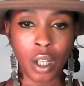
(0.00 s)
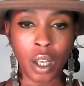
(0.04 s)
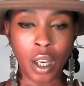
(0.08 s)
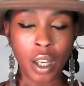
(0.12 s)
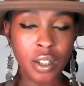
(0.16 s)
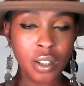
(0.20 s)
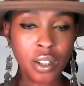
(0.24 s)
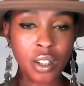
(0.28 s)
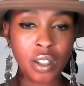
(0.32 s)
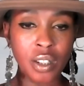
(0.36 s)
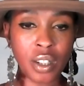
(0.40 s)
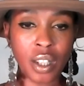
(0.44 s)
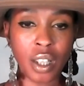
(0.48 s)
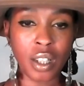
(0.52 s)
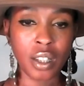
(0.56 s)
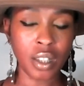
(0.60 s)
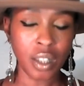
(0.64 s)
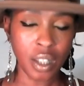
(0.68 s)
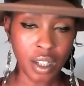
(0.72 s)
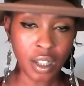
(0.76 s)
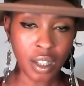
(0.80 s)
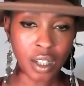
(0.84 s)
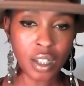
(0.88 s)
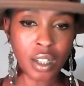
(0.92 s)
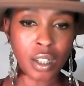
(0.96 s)
As I said,
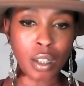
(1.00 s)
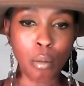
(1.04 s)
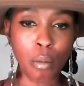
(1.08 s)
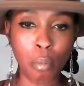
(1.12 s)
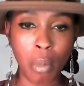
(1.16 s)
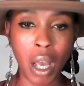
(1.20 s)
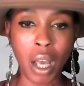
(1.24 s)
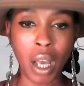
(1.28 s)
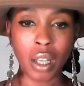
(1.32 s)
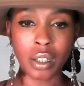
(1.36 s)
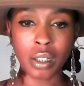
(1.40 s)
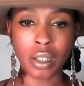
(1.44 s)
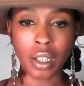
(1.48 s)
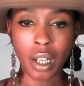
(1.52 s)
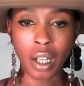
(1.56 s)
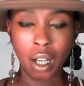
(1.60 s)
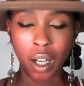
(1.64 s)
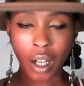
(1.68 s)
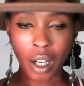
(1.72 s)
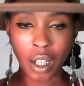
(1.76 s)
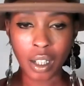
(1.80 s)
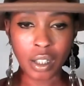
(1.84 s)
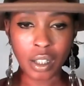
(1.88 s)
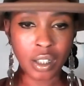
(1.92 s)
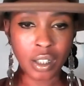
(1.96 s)
this is a man that
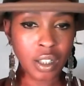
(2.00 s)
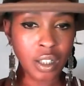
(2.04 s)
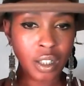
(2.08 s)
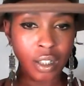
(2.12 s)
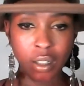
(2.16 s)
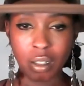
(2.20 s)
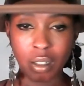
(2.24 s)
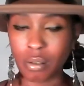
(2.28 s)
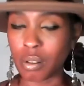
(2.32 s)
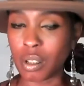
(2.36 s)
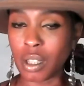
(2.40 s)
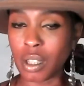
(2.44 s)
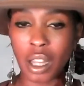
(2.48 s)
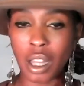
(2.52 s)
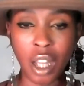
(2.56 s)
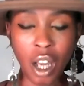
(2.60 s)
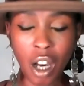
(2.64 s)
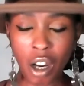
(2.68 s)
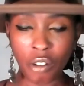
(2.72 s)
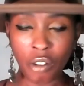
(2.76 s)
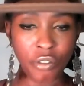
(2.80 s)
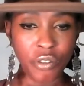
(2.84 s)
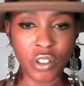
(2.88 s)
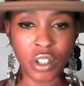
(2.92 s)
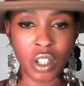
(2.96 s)
I
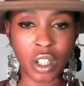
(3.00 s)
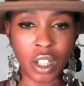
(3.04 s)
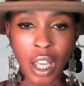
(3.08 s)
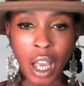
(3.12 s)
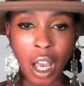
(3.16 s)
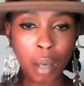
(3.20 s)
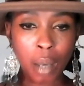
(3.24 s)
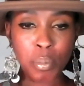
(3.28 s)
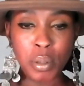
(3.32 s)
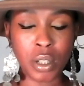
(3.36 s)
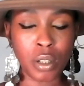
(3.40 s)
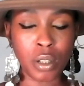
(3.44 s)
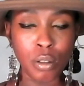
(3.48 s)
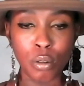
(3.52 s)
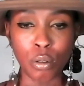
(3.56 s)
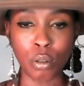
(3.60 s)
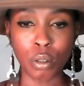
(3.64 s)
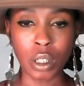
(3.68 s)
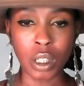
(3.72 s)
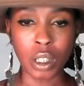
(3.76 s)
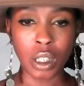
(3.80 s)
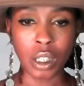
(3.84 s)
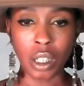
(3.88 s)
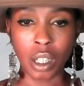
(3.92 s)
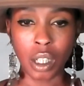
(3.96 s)
loved,
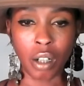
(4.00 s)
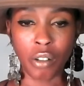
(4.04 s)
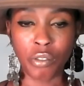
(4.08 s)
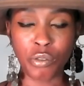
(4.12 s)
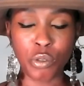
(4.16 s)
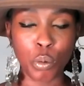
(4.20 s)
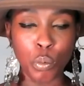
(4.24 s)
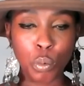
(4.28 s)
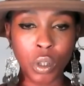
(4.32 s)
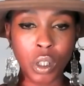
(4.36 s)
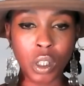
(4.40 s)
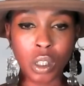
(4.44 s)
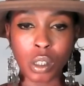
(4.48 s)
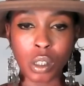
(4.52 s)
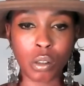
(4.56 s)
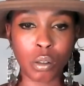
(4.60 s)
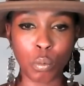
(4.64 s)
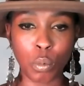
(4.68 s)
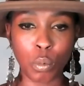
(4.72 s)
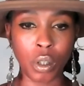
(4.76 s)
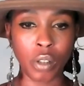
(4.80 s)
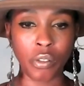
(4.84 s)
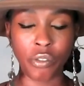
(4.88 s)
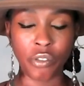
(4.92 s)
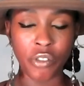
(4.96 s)
absolutely loved, worked
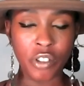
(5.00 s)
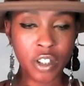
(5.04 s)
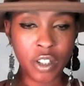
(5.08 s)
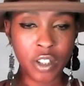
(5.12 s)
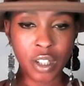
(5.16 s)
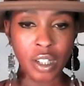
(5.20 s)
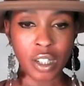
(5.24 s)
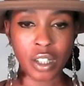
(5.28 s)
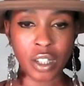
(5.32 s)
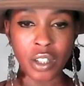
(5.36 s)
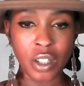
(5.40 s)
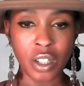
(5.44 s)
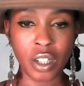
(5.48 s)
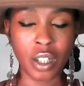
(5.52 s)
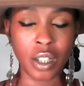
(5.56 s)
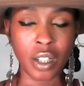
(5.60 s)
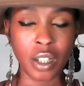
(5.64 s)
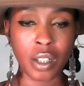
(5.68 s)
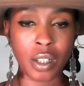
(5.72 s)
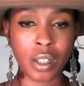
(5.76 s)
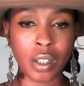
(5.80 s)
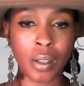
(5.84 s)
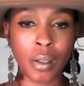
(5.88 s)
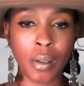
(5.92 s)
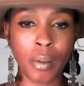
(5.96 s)
with for 6
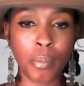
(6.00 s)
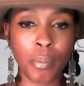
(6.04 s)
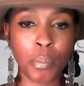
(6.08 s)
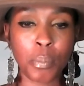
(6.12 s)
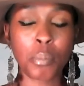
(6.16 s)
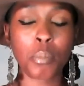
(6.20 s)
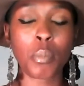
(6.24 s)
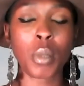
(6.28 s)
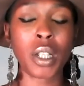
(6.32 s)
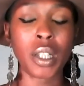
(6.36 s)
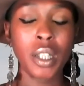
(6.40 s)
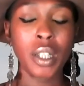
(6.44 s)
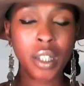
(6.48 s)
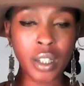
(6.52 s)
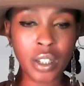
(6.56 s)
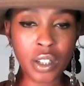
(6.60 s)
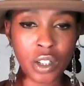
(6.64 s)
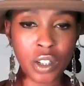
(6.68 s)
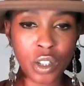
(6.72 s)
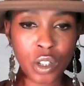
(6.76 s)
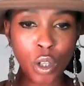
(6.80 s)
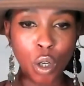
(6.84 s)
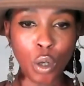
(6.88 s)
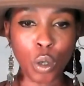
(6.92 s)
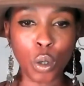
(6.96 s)
years, but he
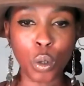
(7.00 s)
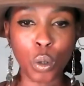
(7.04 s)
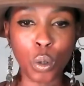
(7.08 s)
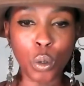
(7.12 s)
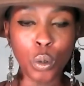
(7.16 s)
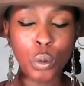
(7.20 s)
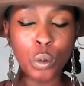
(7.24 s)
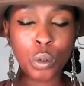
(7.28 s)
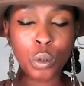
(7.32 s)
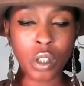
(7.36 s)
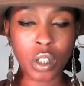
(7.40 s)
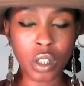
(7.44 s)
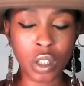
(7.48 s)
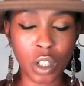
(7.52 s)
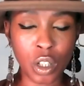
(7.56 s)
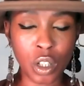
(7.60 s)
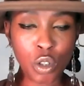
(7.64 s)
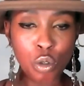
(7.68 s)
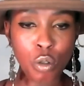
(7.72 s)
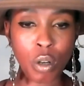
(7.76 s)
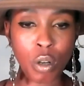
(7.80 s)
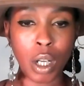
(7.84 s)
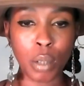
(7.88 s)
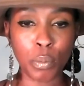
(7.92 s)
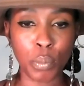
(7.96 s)
sold the
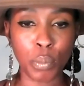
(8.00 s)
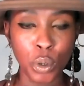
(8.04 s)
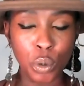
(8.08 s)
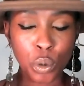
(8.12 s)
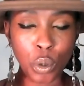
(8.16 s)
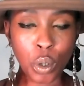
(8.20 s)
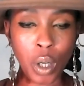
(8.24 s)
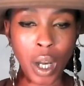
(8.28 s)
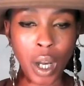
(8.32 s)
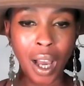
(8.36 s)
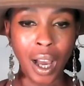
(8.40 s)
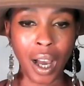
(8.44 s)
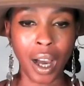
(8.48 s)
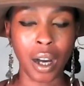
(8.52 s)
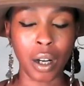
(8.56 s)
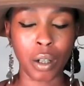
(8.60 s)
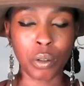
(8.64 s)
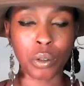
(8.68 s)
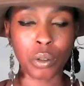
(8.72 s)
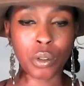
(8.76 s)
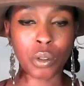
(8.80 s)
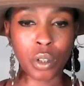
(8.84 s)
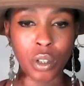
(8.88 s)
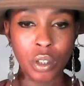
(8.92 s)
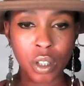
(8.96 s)
tribunal
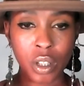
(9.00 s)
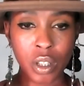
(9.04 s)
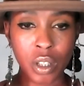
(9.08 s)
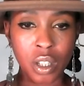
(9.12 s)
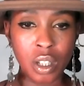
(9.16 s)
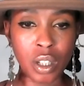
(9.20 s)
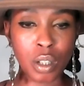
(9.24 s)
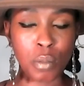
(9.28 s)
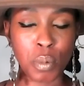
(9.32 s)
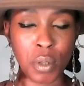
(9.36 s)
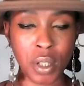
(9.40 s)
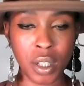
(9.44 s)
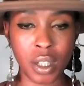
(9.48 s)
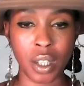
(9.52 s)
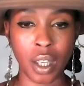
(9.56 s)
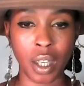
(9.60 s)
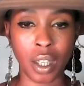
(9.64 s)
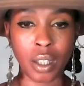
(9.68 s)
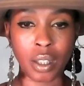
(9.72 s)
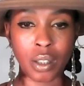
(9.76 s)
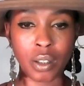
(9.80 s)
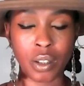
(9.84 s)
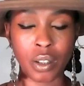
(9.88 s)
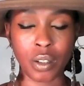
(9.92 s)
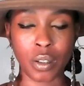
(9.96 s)
out to the deep
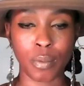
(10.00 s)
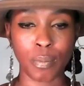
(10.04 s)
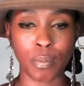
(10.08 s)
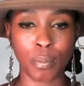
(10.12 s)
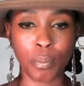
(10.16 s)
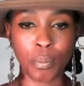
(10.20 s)
state.